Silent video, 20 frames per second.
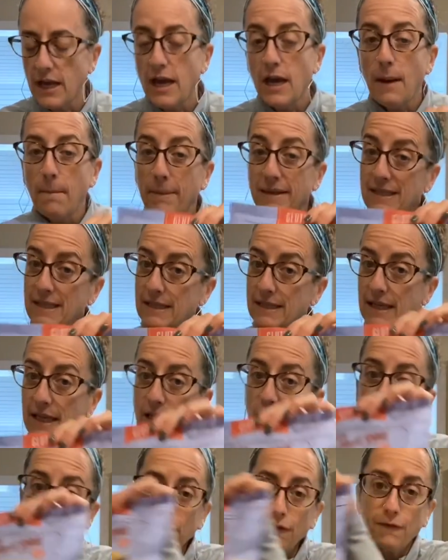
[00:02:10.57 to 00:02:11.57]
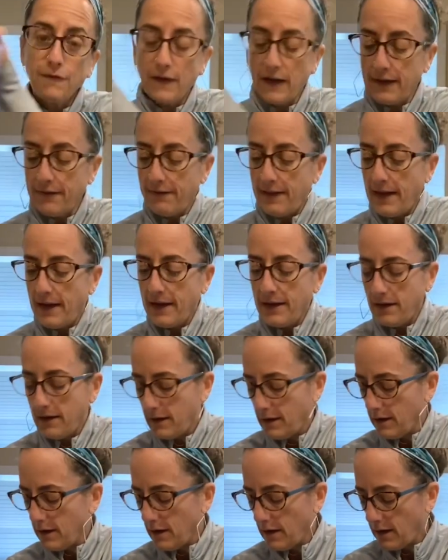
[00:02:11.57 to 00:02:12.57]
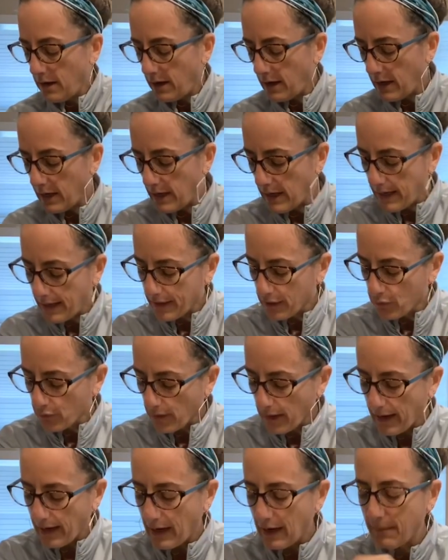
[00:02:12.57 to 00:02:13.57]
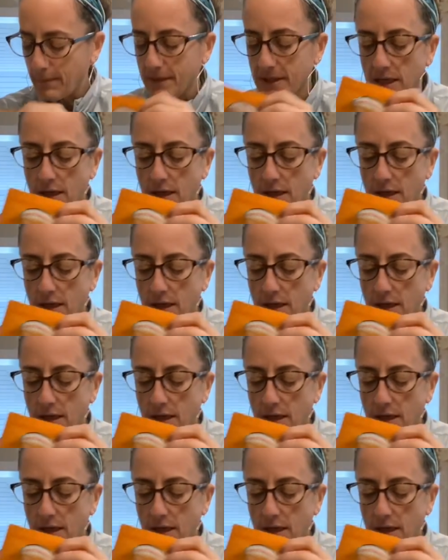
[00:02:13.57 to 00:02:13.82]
But since I couldn't find that, I grabbed